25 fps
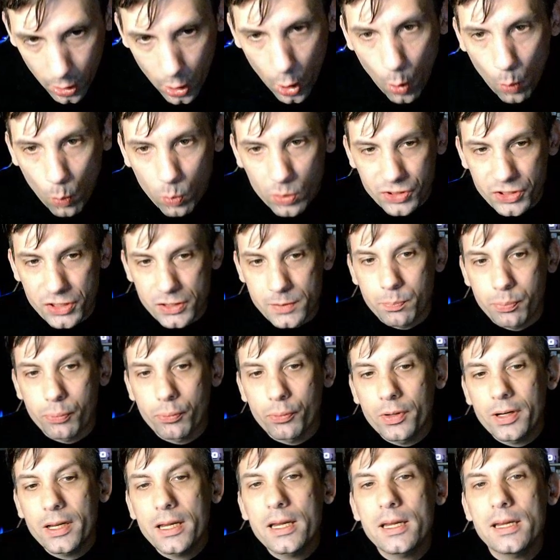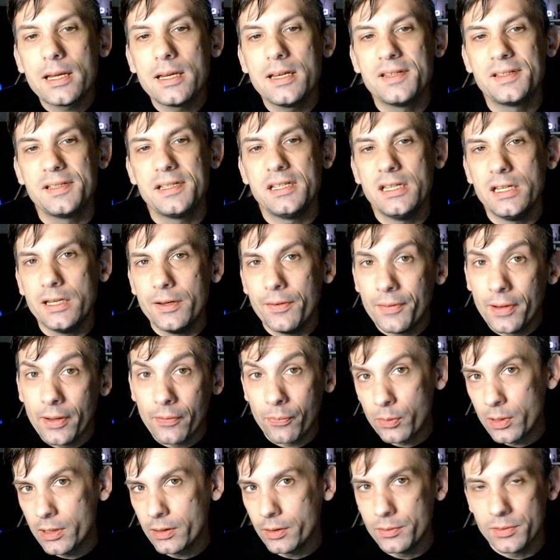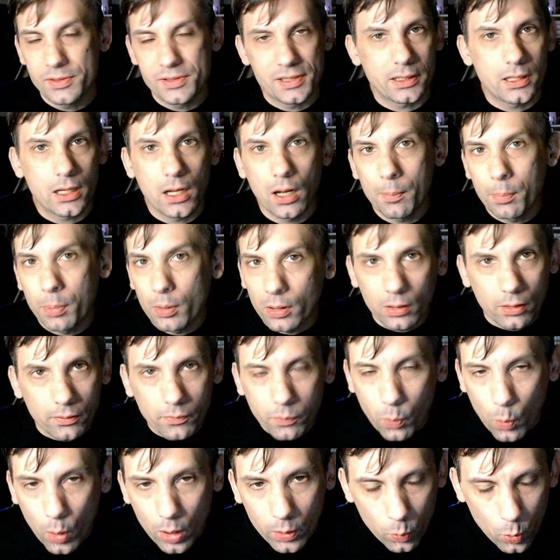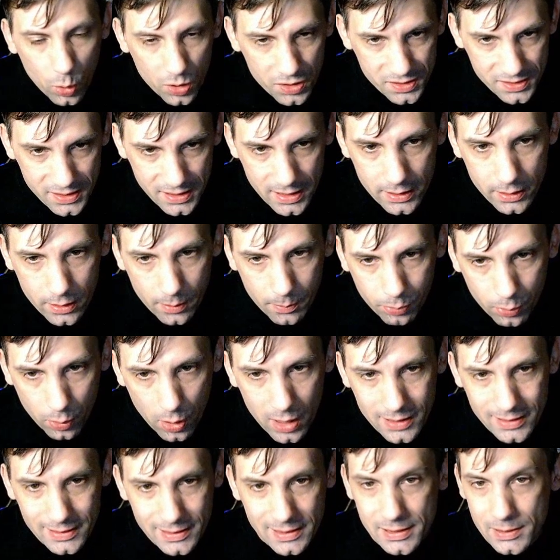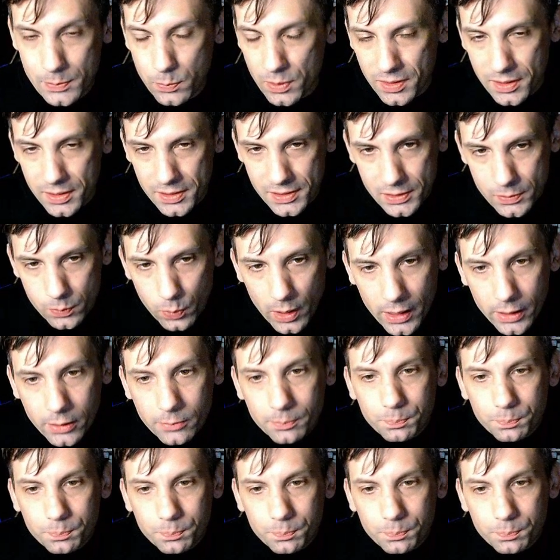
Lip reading: which is pretty easy even if we lose a couple of 1/1s in the process with the swing,